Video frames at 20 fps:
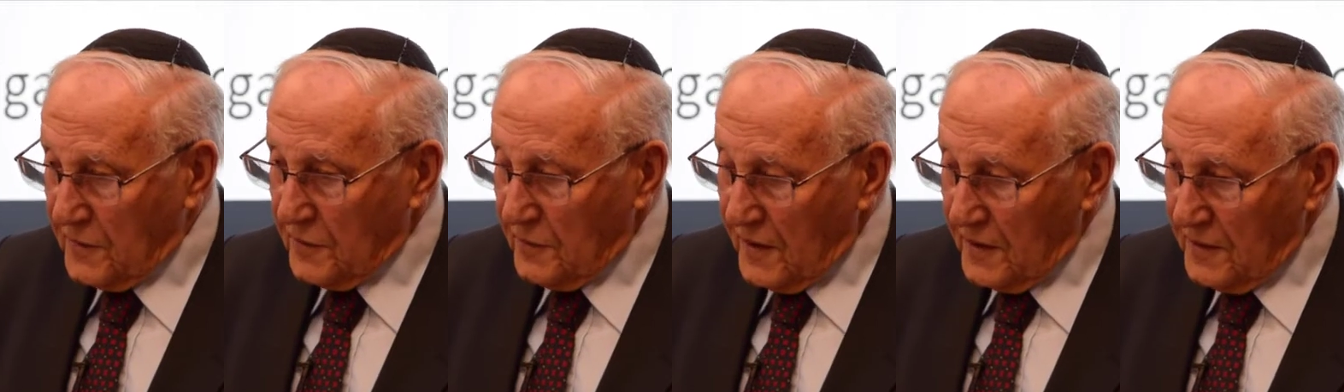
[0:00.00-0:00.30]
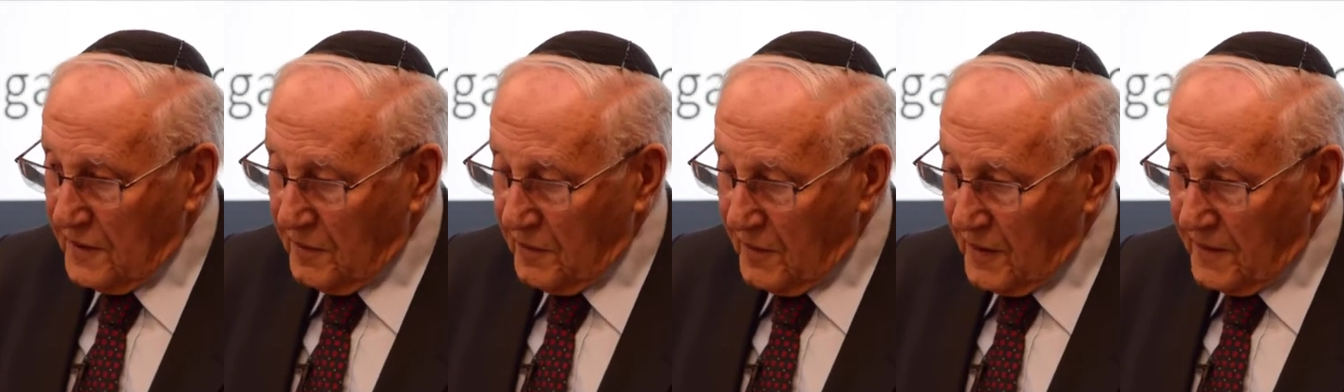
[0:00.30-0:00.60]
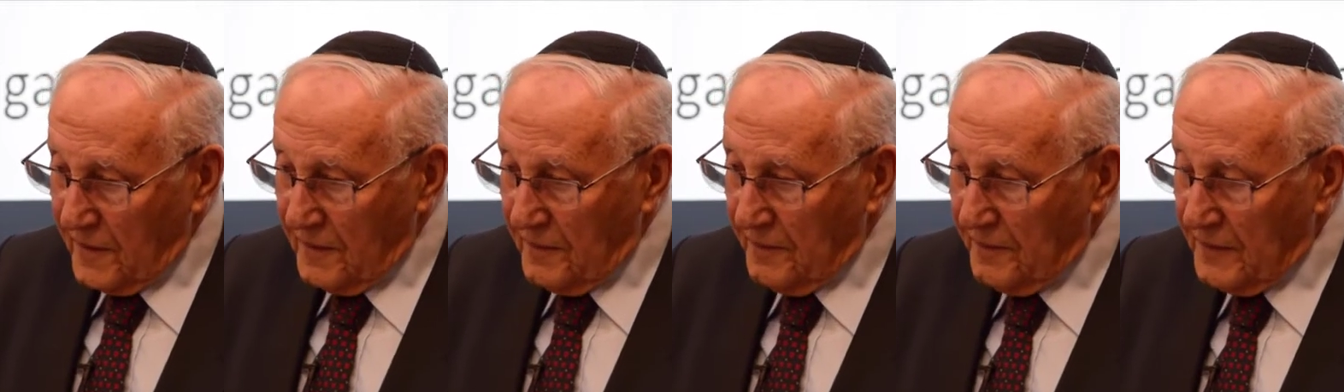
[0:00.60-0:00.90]
to
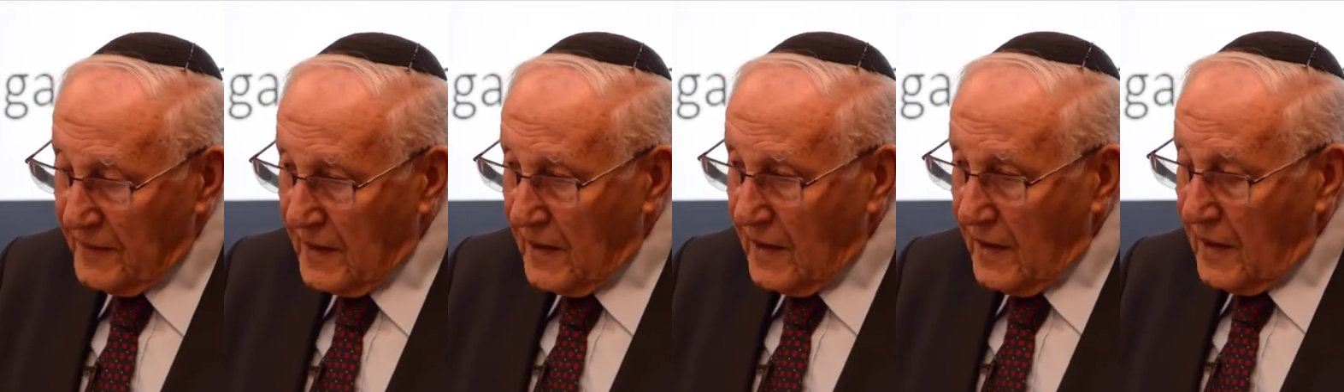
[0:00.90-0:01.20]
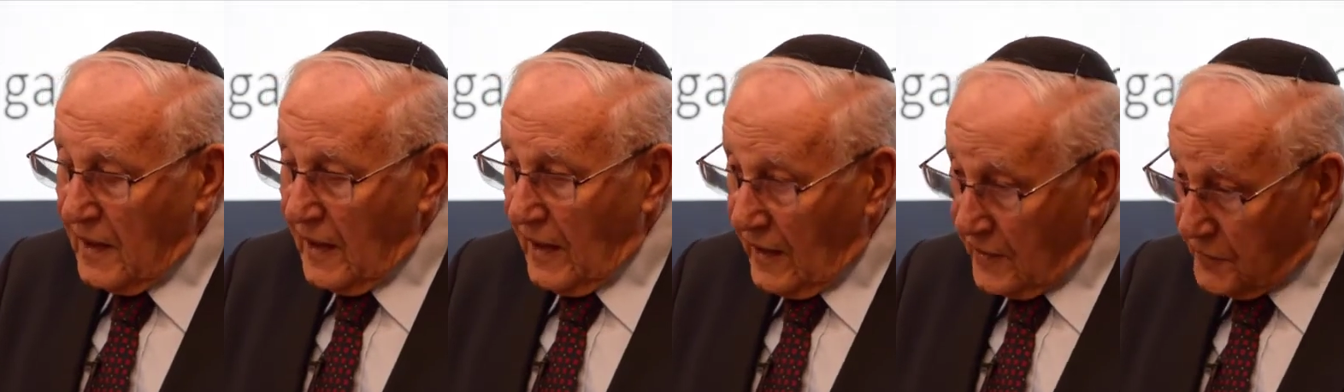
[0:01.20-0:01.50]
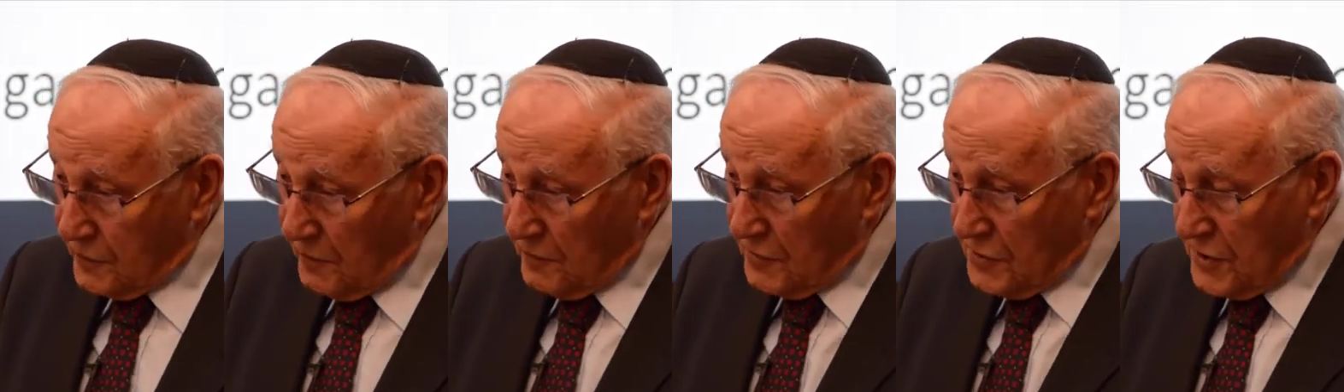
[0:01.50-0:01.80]
anyone.
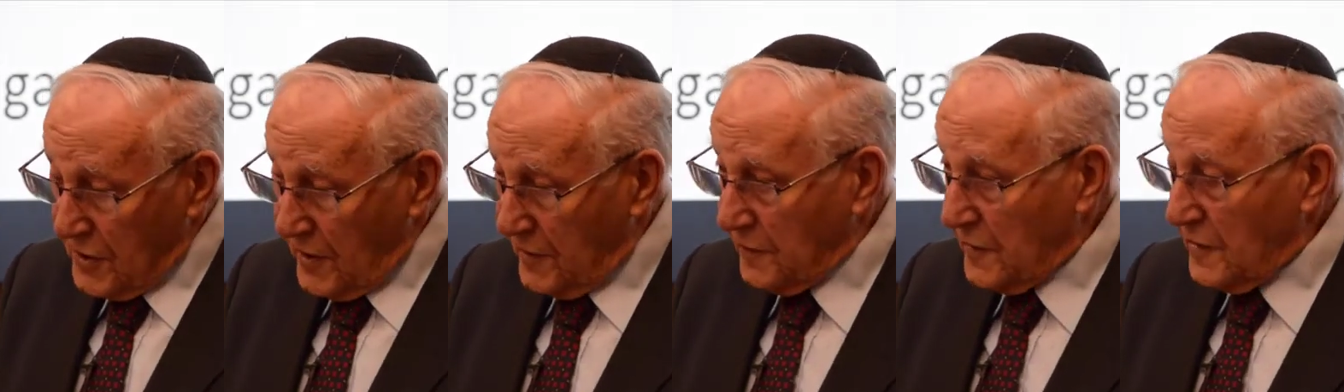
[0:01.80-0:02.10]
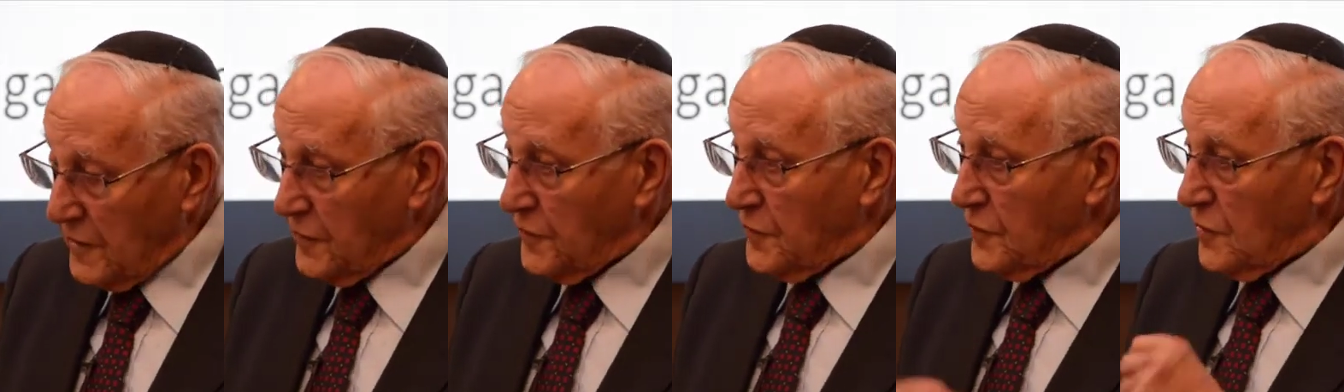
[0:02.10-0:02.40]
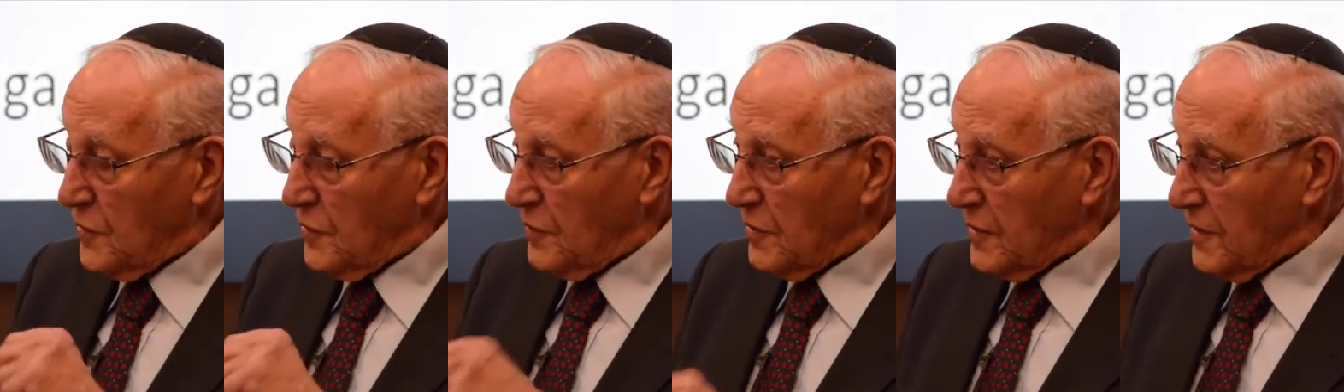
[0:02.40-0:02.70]
As we were shuffling
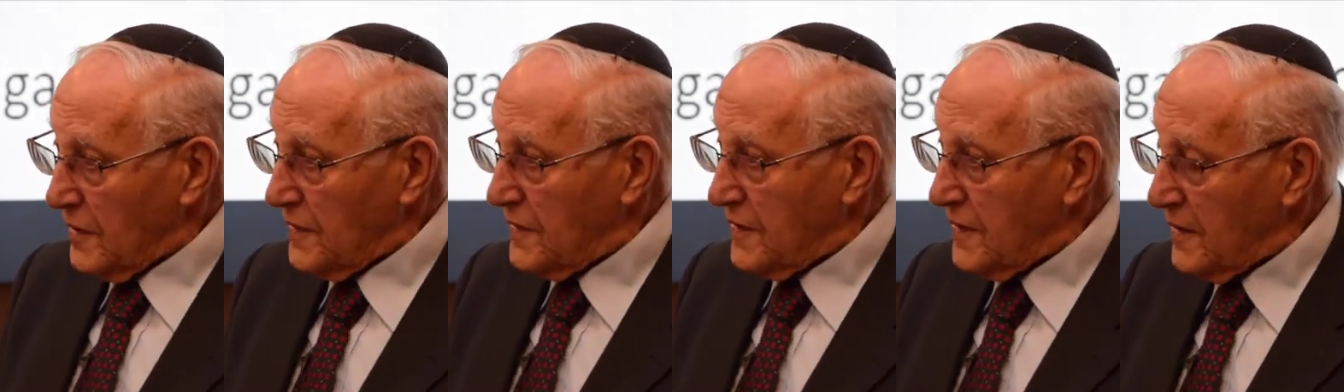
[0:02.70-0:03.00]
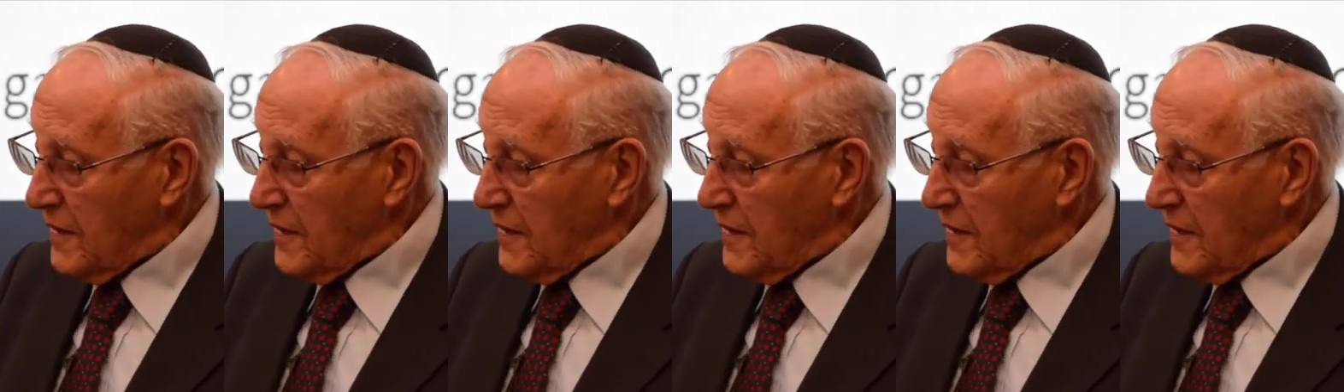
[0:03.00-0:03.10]
forward,